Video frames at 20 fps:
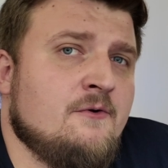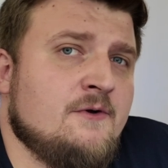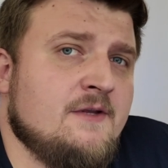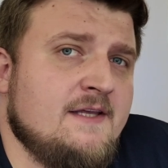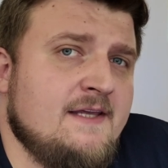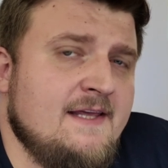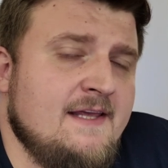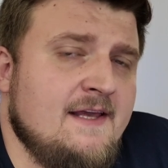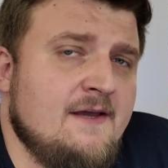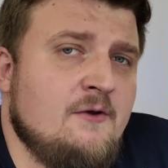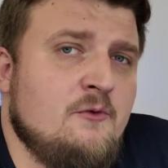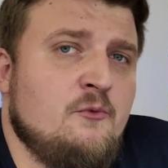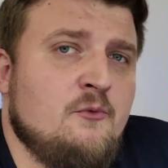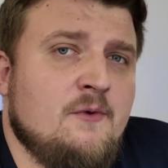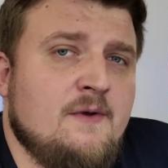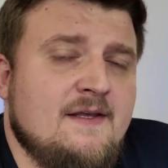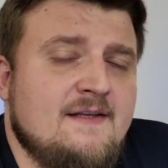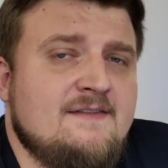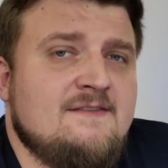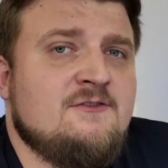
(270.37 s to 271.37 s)
Kia
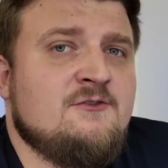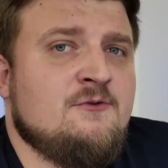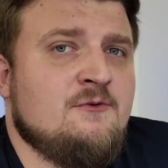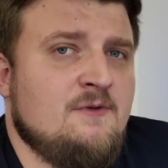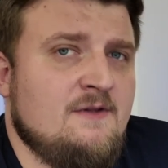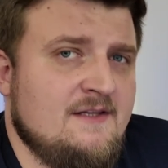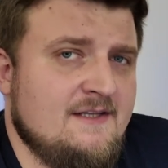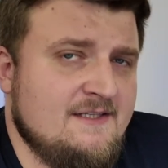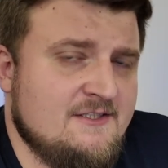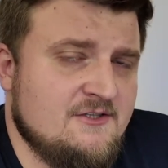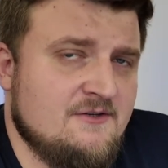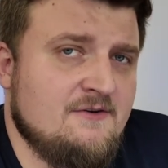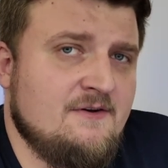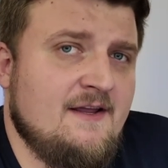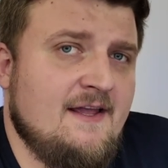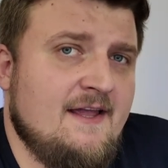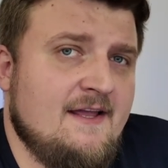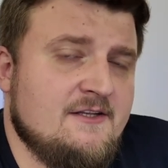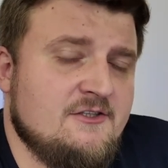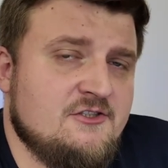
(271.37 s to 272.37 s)
with 2-liter
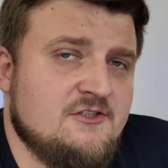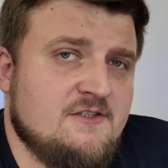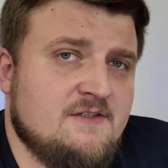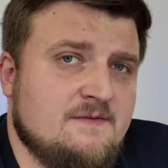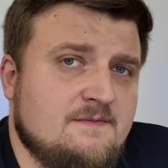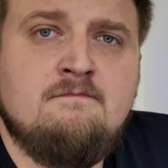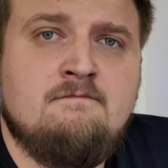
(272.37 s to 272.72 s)
engine.